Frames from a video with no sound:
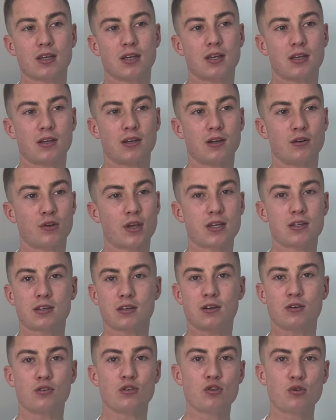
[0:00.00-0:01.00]
you know, get to
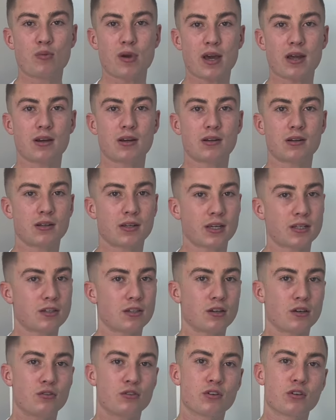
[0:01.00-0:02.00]
know you better, get to
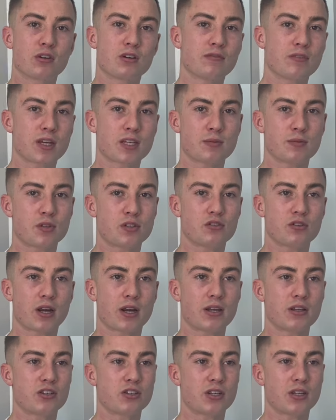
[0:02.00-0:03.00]
know your investment
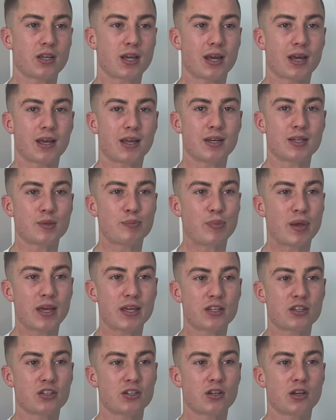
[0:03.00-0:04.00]
strategy and
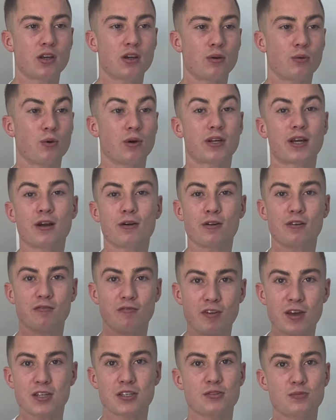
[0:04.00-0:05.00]
pitch what our
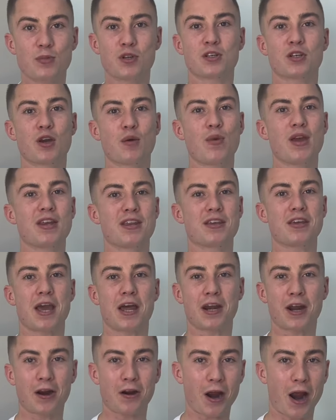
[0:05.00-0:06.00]
investment committee and
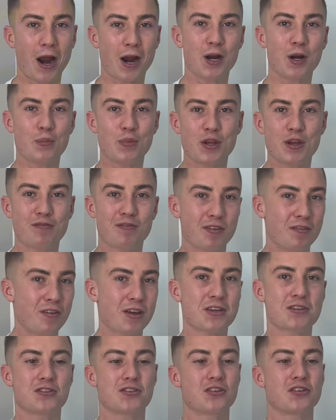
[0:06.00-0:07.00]
our army of
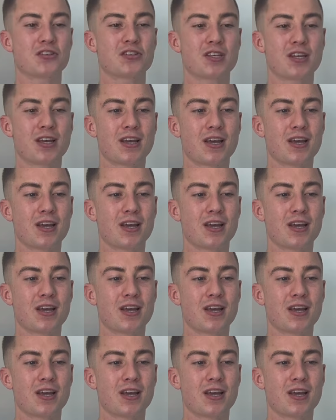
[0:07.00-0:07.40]
investors